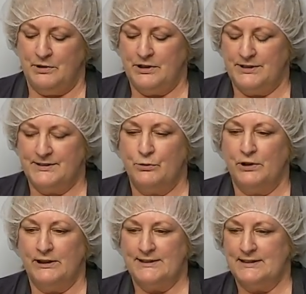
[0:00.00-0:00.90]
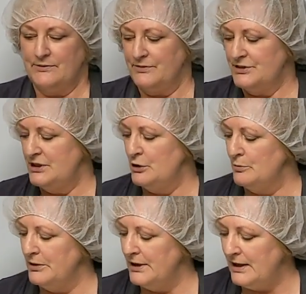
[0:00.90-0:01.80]
because oily stuff is
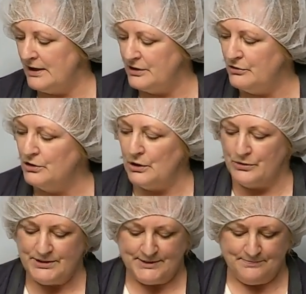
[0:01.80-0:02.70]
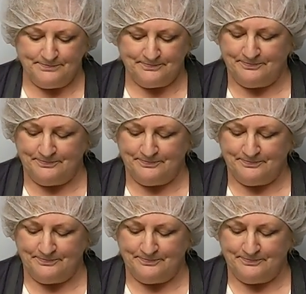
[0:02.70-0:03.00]
terrible to get out of your clothes.